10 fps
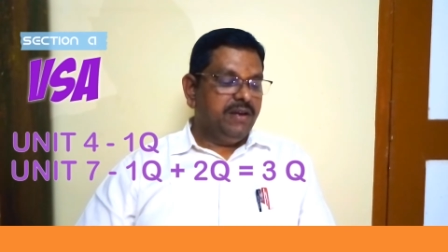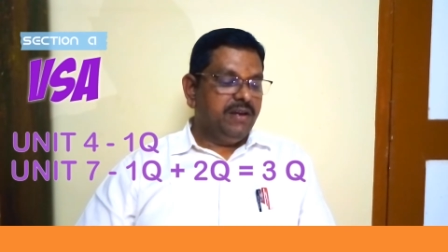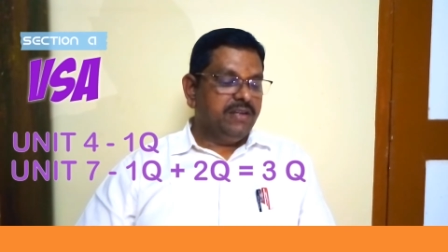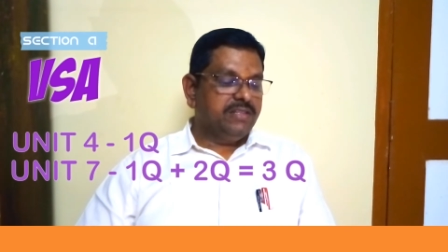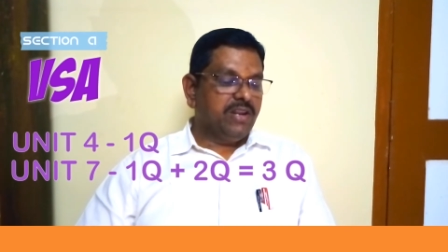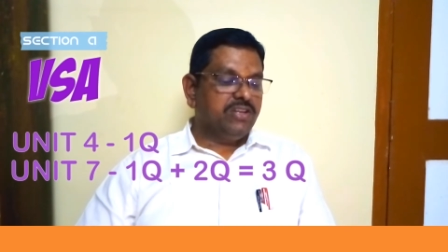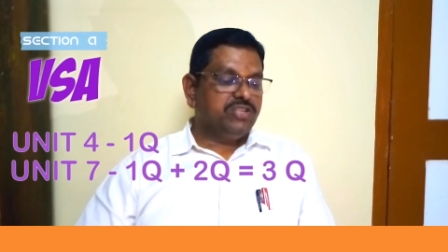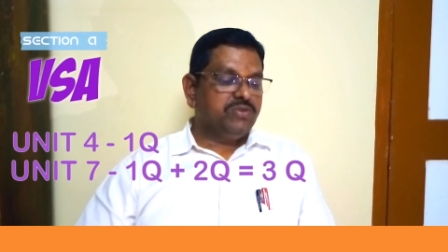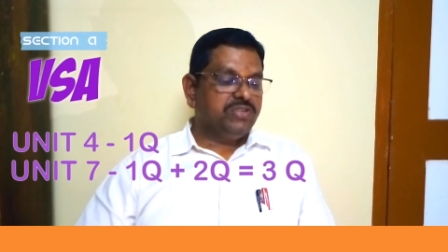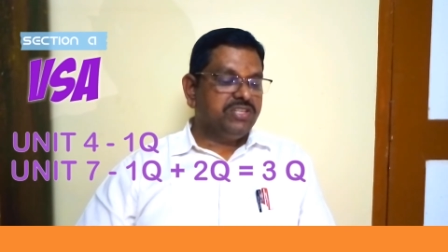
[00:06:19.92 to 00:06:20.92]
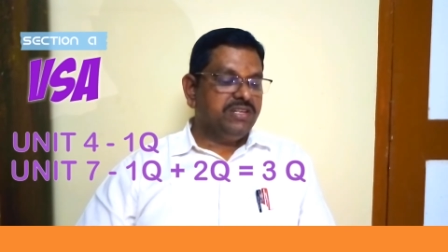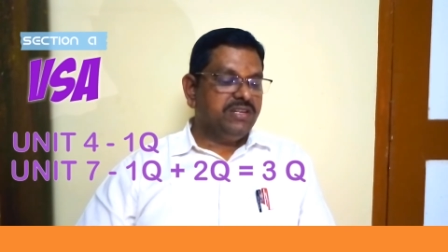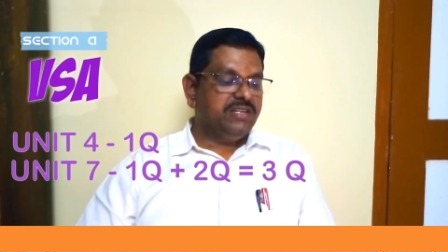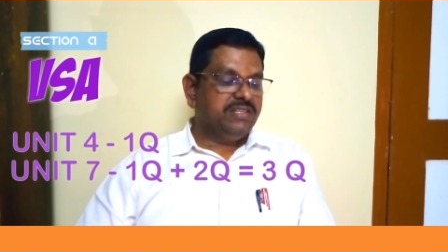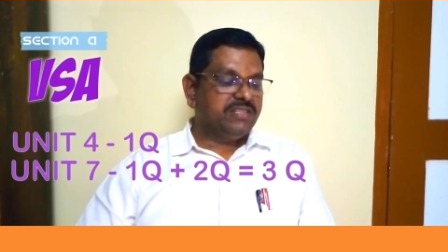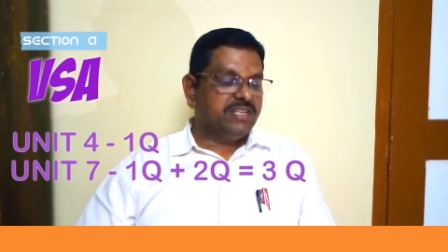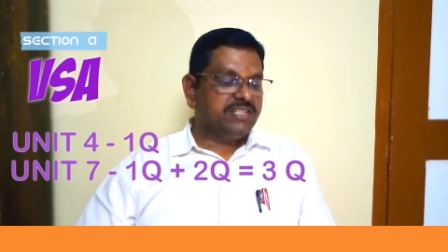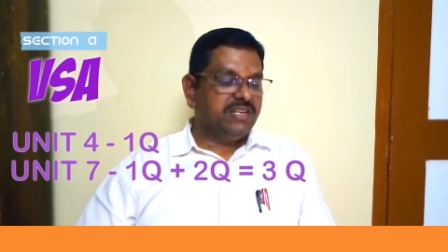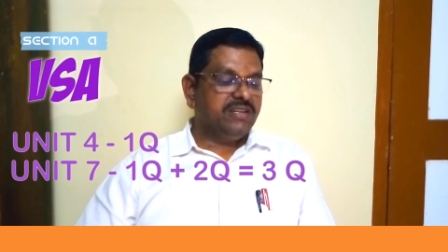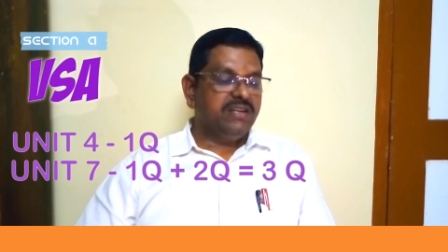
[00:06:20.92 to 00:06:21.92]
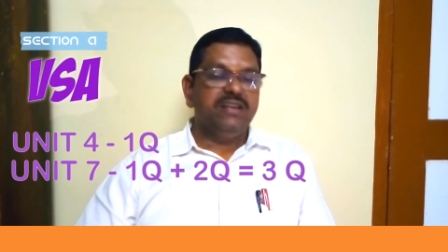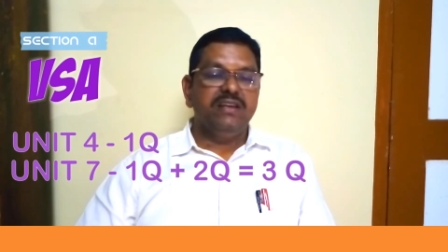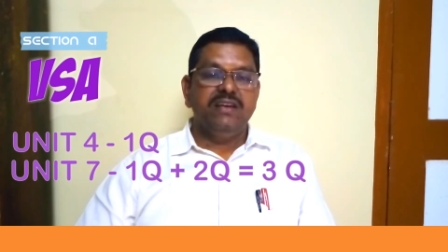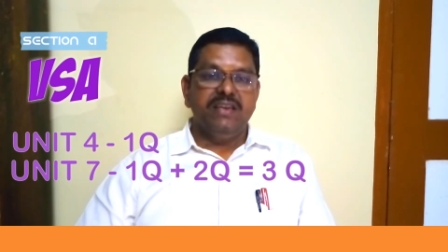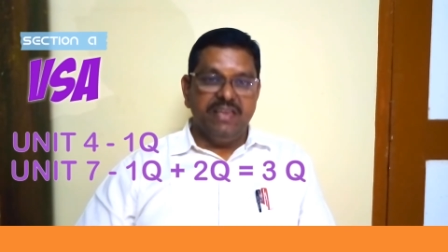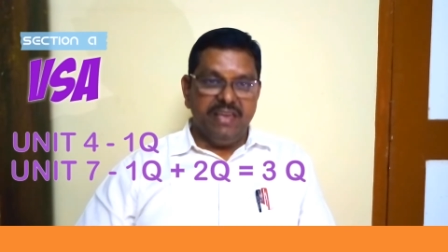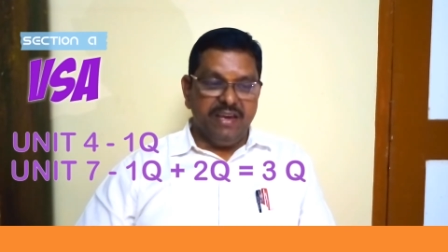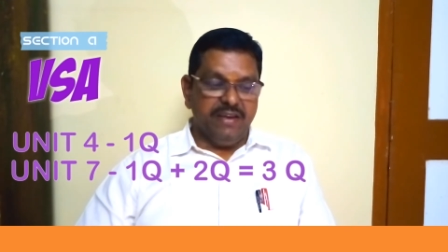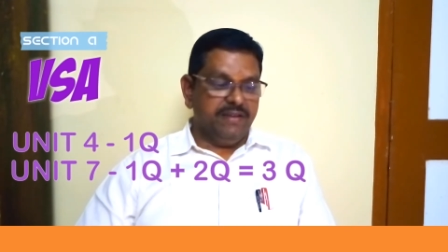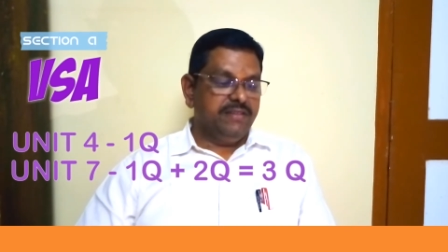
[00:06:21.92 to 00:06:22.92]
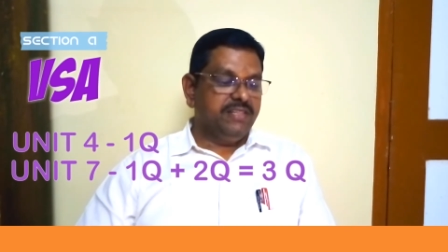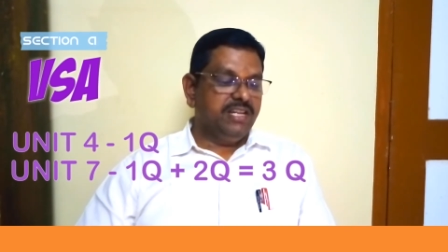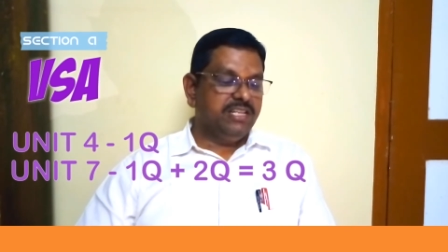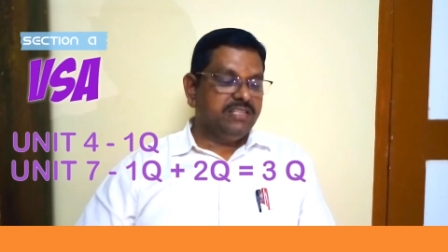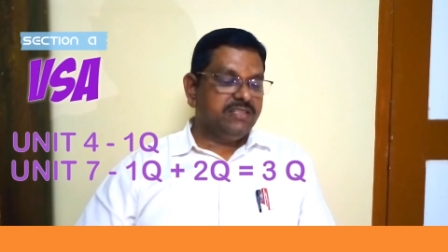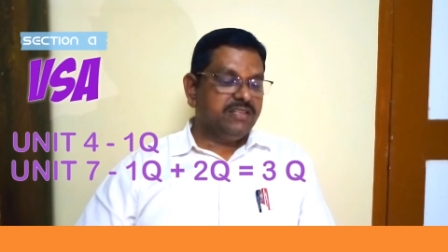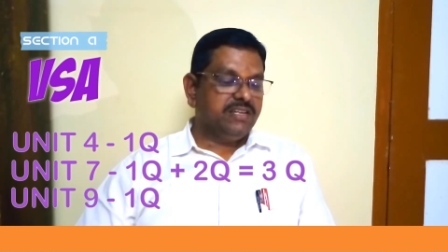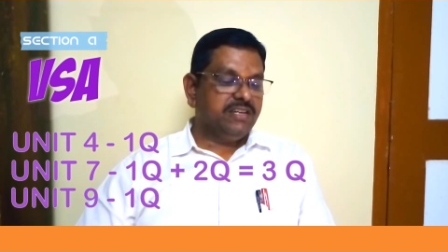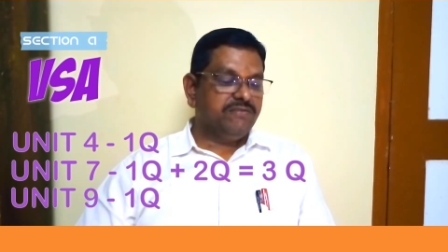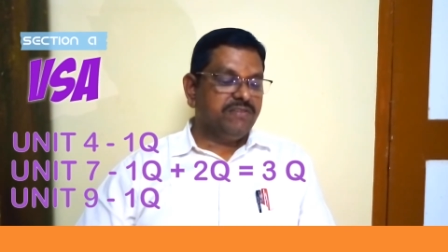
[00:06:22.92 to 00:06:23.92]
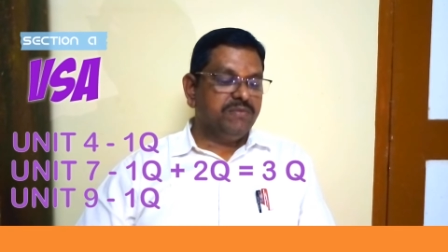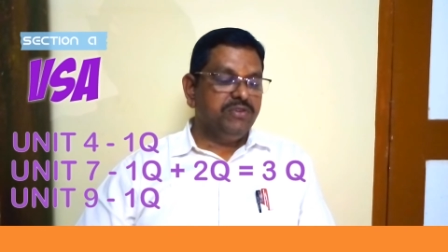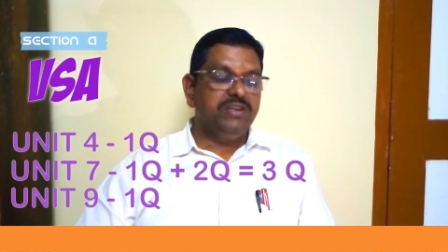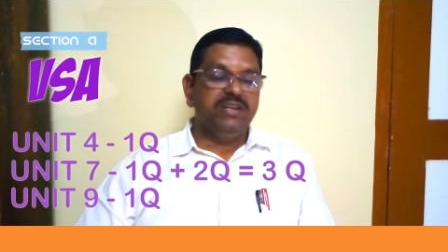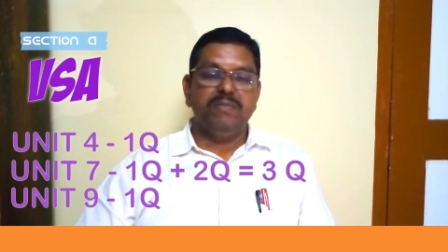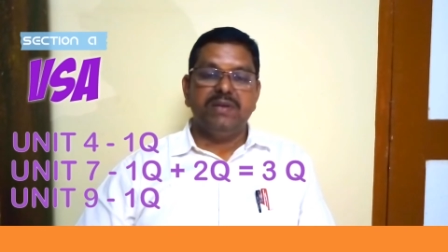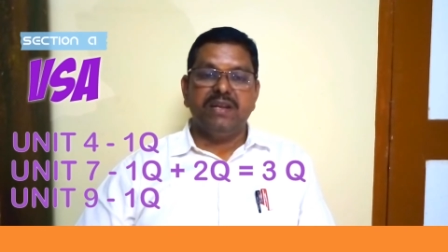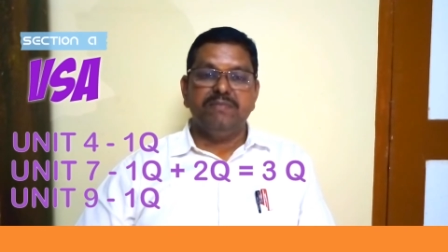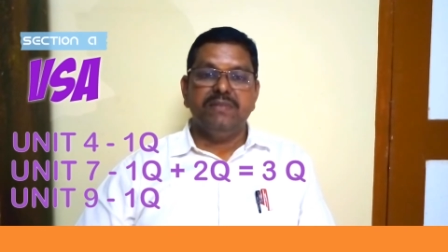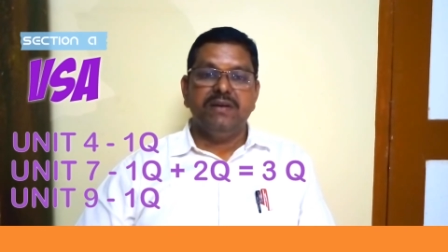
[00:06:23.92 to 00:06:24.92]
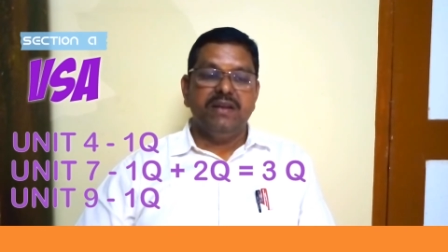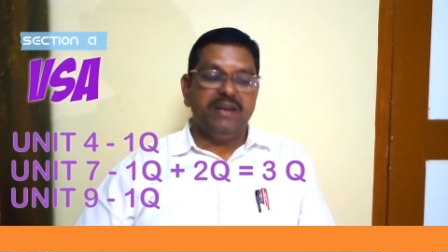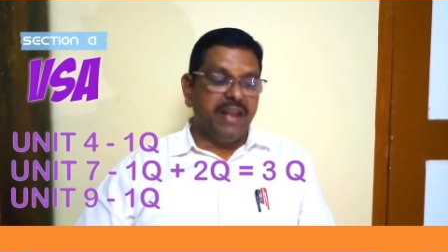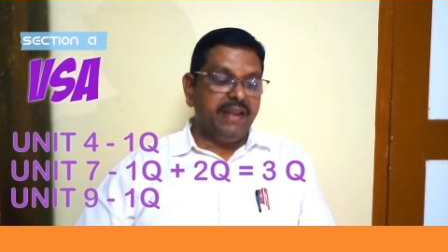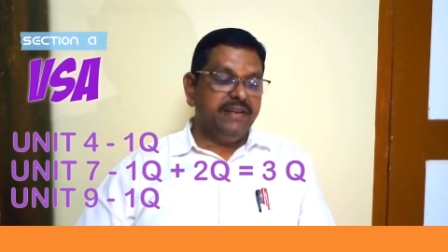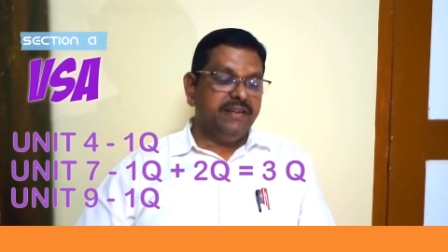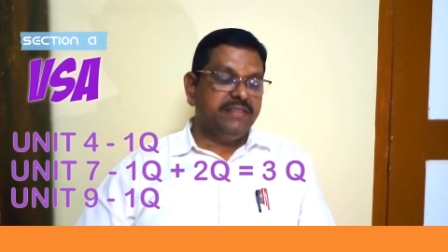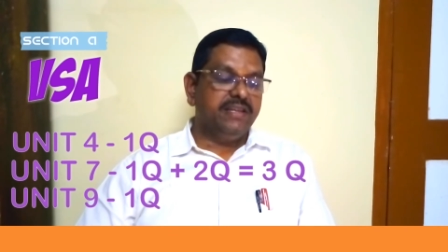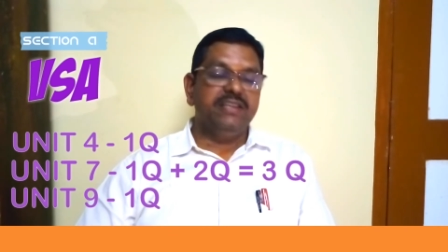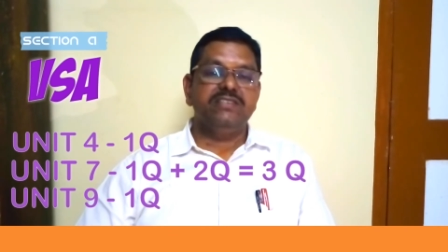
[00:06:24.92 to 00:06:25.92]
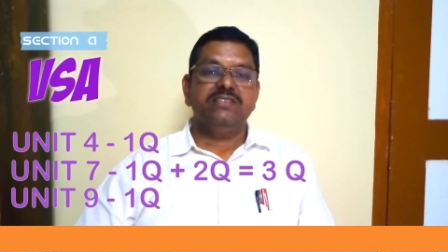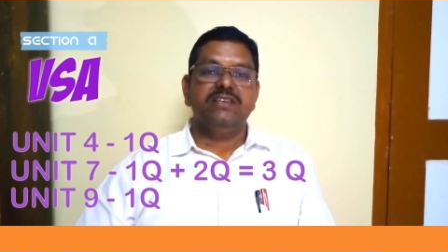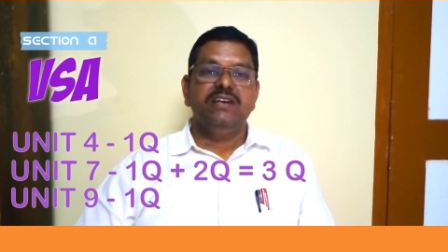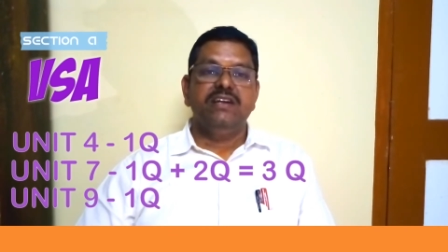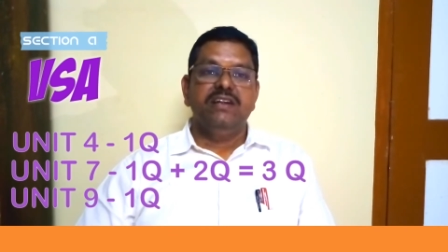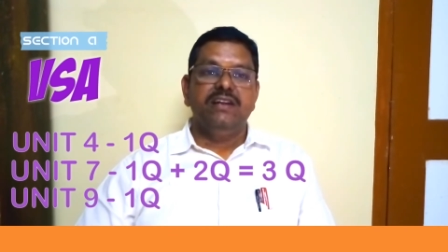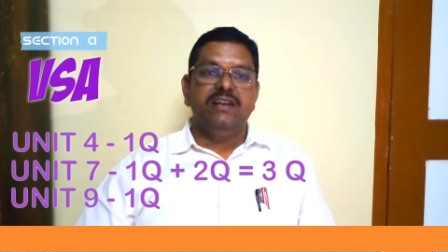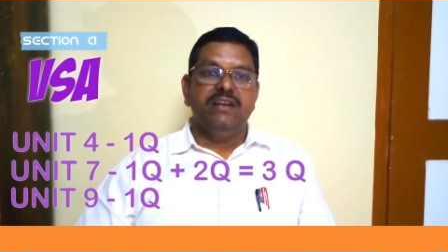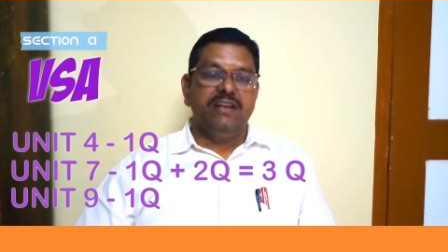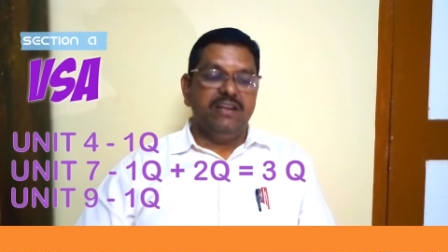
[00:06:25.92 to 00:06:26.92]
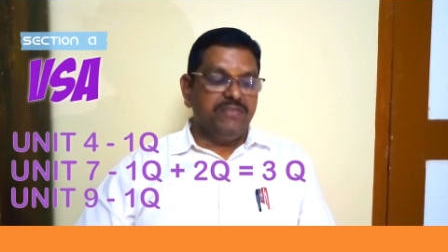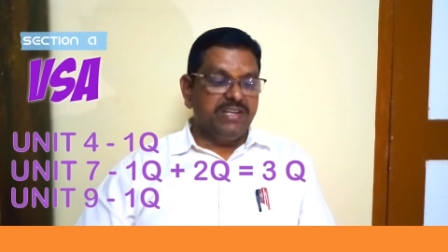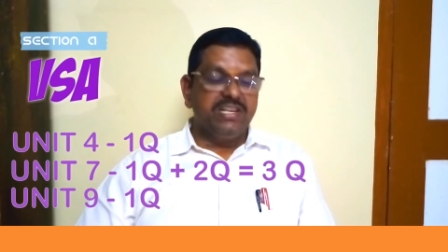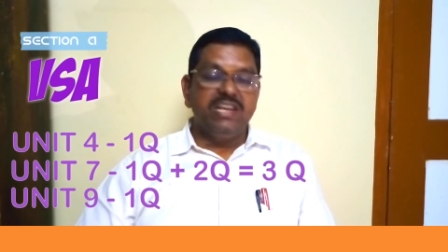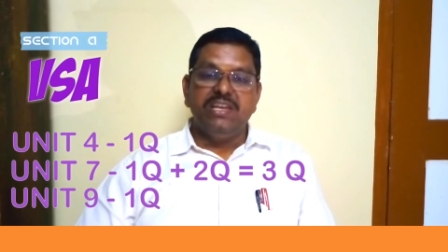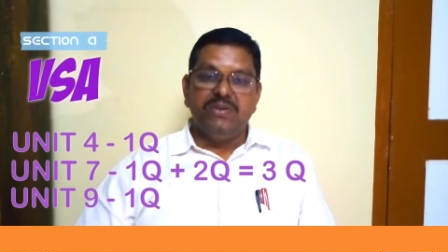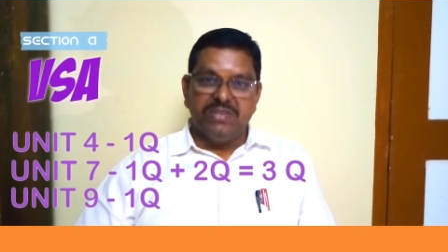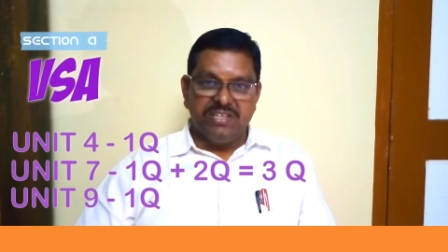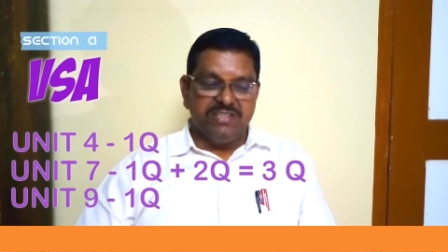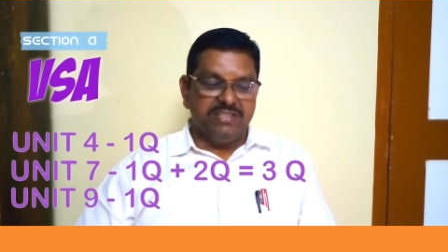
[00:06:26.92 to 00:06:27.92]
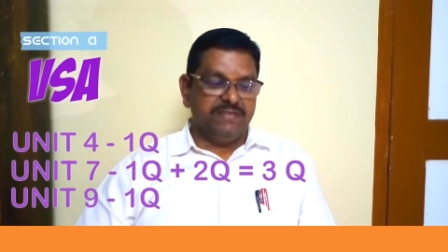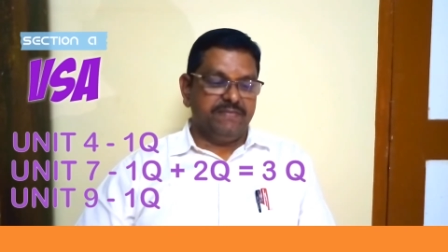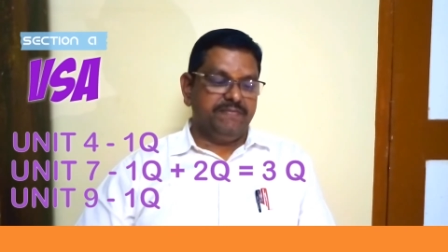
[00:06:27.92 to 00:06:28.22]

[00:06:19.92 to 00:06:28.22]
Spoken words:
And the last question in the section A, that is taken from unit number 9, that is differential equations.